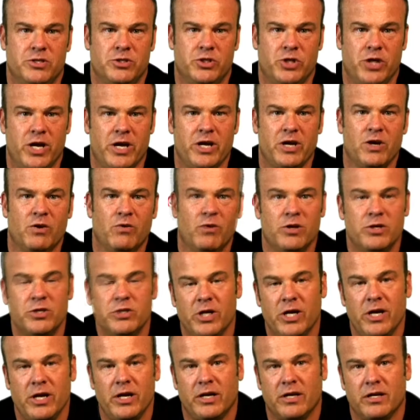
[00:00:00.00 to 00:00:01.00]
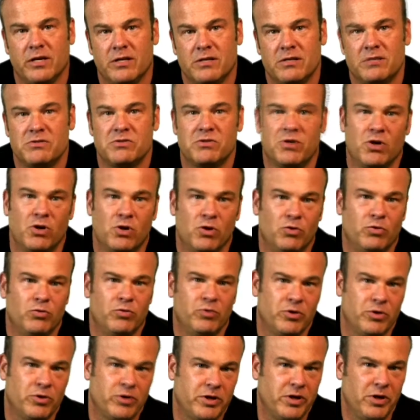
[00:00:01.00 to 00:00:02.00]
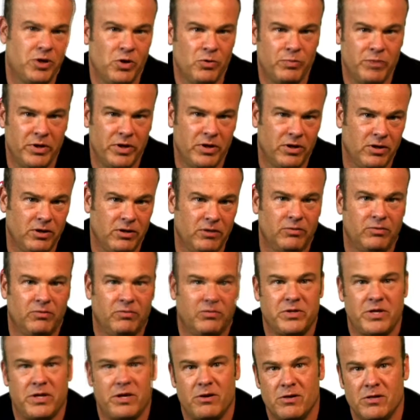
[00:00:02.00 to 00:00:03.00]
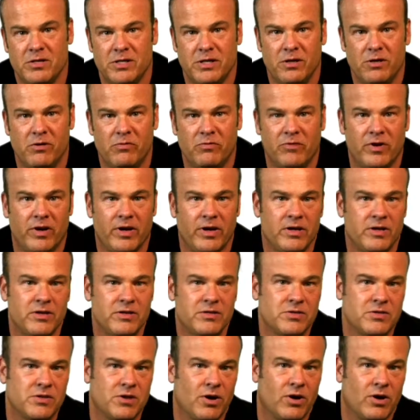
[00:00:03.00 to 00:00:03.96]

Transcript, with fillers: Django Unchained. So your Kill Bill Tarantino fans